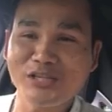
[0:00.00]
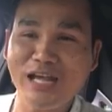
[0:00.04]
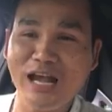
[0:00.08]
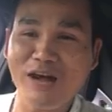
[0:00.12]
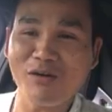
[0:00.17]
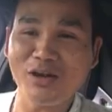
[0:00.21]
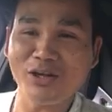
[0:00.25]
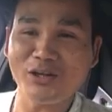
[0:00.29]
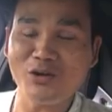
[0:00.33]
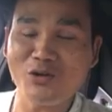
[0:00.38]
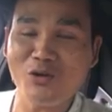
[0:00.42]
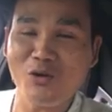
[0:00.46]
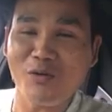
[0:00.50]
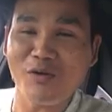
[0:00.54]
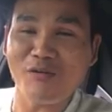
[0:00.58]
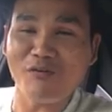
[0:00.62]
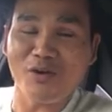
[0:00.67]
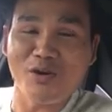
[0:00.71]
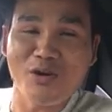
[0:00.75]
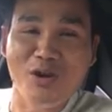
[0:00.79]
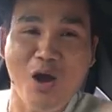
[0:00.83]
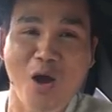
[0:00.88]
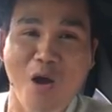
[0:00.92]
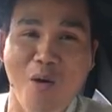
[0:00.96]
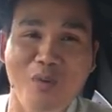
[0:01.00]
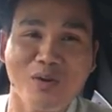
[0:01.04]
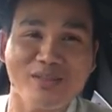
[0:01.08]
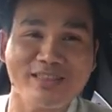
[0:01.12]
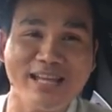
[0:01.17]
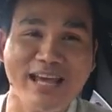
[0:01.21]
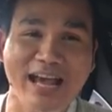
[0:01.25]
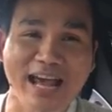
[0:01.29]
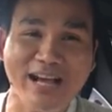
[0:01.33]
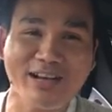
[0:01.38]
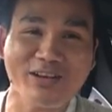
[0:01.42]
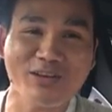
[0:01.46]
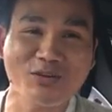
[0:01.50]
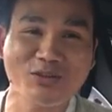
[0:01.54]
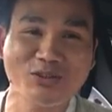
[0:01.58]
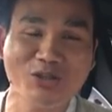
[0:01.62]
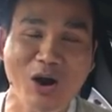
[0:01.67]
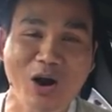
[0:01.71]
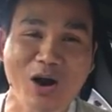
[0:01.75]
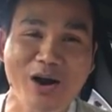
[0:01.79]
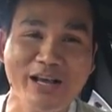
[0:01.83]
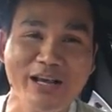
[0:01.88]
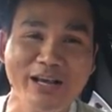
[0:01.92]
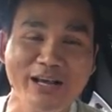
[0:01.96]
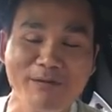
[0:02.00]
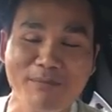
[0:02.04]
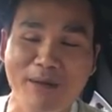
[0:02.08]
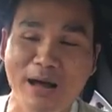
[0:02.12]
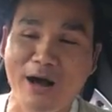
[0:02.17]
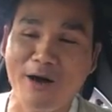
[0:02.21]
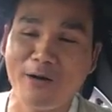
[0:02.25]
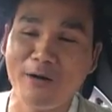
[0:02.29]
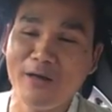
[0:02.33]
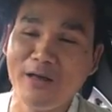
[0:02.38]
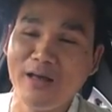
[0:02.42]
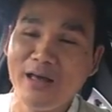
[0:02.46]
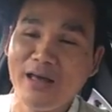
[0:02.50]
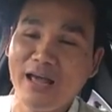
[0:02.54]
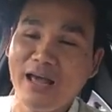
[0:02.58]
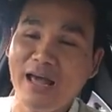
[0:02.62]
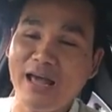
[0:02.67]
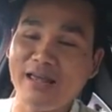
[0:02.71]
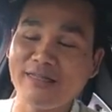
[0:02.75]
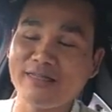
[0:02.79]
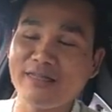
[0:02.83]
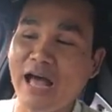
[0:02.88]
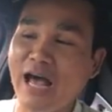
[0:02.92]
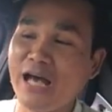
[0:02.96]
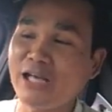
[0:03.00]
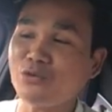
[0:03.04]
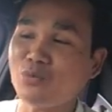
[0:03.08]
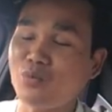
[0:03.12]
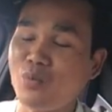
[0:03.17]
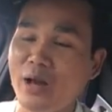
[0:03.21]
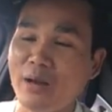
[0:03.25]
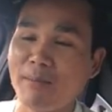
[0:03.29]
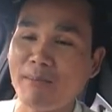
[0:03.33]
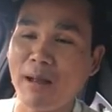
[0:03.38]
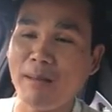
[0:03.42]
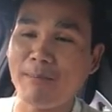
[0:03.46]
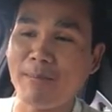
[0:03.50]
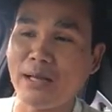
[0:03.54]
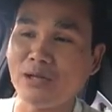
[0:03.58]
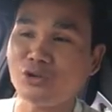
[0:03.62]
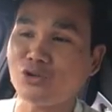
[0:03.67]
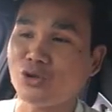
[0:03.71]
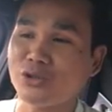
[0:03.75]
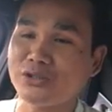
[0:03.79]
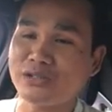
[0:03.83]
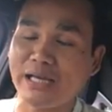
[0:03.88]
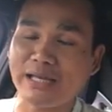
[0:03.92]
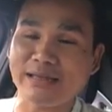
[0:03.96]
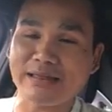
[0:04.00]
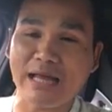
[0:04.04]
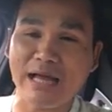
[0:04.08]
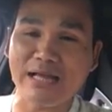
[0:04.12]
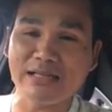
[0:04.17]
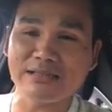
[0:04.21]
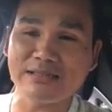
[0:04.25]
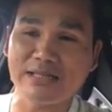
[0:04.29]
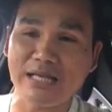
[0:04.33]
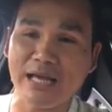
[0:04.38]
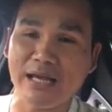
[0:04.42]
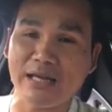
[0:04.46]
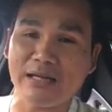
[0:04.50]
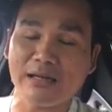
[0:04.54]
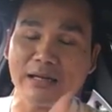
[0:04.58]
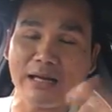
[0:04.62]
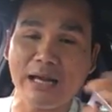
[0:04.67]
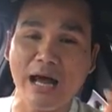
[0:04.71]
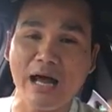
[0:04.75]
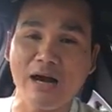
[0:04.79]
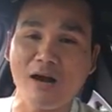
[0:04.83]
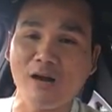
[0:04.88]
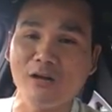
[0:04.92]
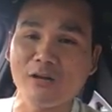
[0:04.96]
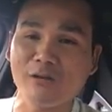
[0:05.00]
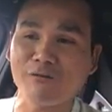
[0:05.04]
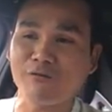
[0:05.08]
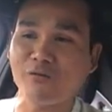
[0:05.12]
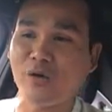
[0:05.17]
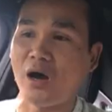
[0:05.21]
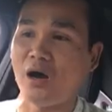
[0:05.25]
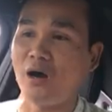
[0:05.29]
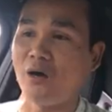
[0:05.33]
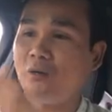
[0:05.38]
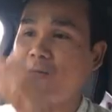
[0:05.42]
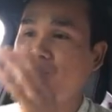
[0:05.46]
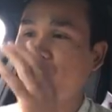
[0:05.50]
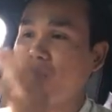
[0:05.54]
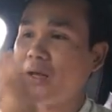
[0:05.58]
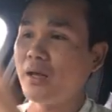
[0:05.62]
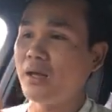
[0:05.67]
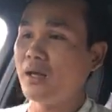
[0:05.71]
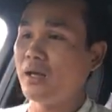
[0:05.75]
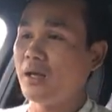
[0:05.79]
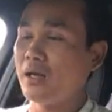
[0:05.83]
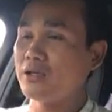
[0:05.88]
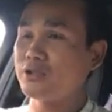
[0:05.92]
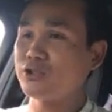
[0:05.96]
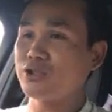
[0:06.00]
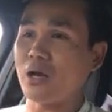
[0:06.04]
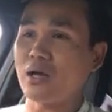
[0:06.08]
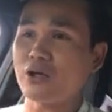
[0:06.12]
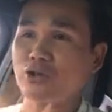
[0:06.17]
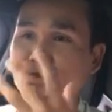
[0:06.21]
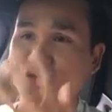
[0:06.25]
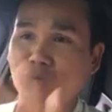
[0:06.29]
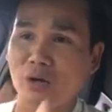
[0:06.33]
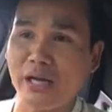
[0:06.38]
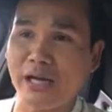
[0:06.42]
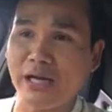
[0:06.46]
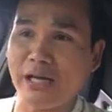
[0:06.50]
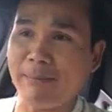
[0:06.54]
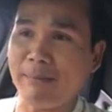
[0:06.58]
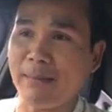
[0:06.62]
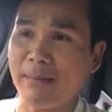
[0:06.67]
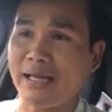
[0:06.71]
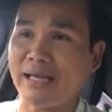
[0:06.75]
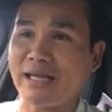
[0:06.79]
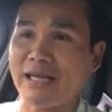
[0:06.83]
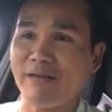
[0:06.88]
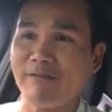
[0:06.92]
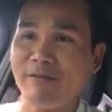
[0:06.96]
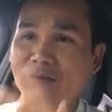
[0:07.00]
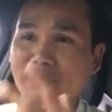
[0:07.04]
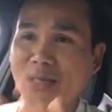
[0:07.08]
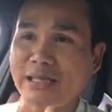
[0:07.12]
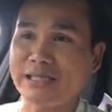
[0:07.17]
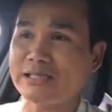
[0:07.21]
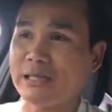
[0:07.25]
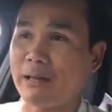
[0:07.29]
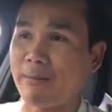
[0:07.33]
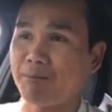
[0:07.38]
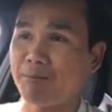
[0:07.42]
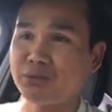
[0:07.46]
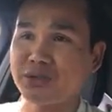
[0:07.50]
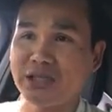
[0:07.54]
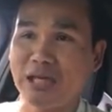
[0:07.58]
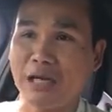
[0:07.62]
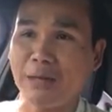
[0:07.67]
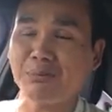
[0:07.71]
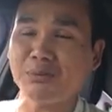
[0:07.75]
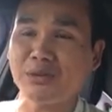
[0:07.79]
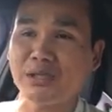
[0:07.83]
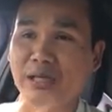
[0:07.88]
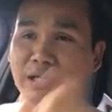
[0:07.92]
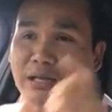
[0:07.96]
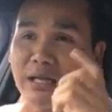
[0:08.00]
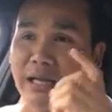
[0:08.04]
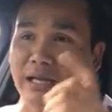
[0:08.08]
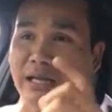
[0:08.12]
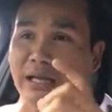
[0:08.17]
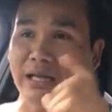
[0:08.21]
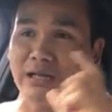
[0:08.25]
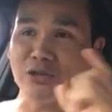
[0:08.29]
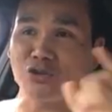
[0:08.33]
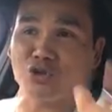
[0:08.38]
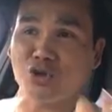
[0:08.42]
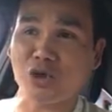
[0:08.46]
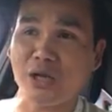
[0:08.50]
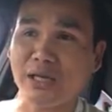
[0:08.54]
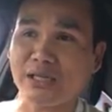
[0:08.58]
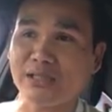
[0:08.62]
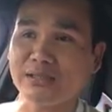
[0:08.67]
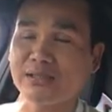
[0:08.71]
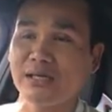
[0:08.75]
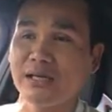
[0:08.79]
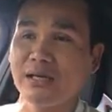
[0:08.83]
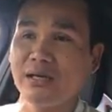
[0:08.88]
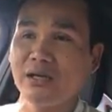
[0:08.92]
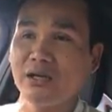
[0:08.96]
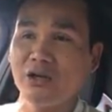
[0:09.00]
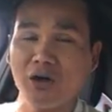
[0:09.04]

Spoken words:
sound like you don't even know what the heck you're talking about. And that's when my mentor's like, that's it, got on the phone, start training me, giving me some tips and tricks,